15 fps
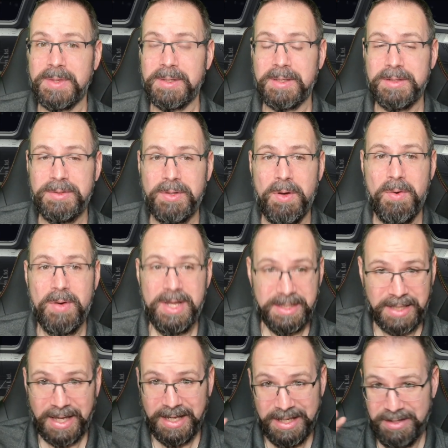So
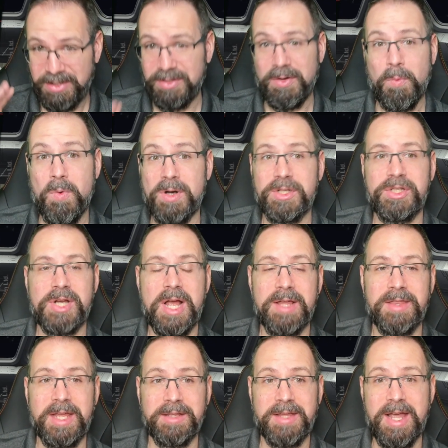it's like it's just a one
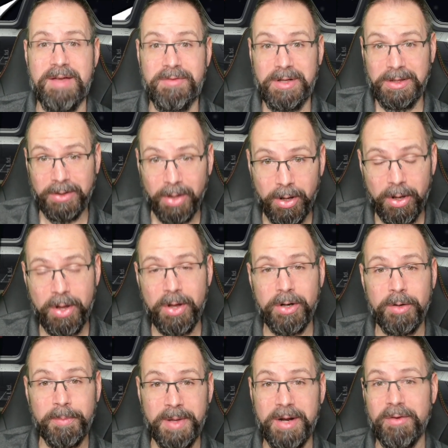shot. Like they have a
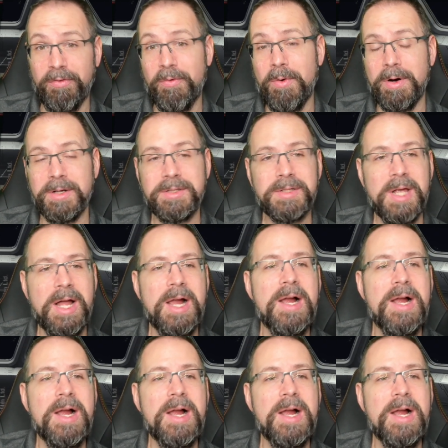little bit of force.